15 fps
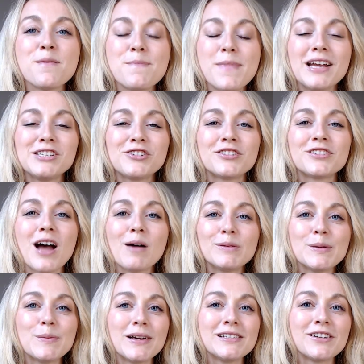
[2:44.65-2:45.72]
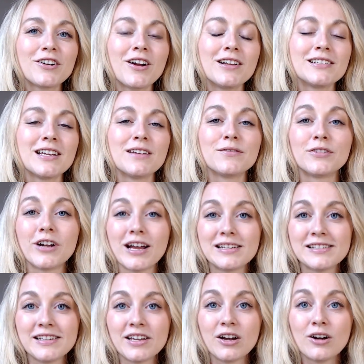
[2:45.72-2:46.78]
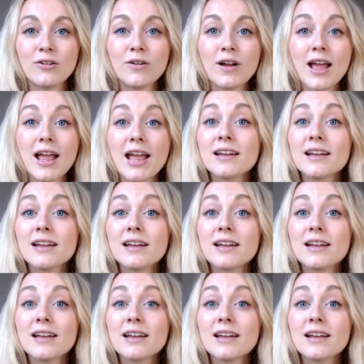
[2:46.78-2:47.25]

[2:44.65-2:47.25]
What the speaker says: Make sure to optimize your content for SEO